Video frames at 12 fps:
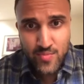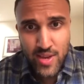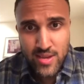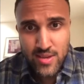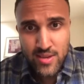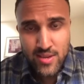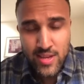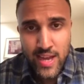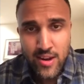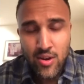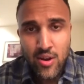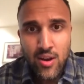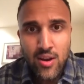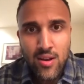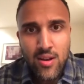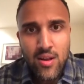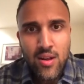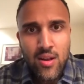pieces that are
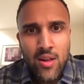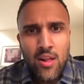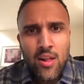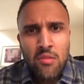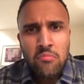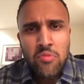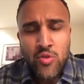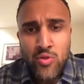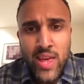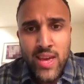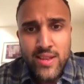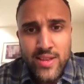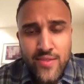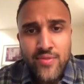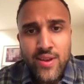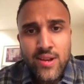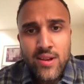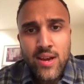unique,
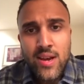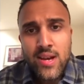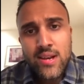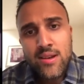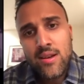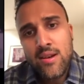different. And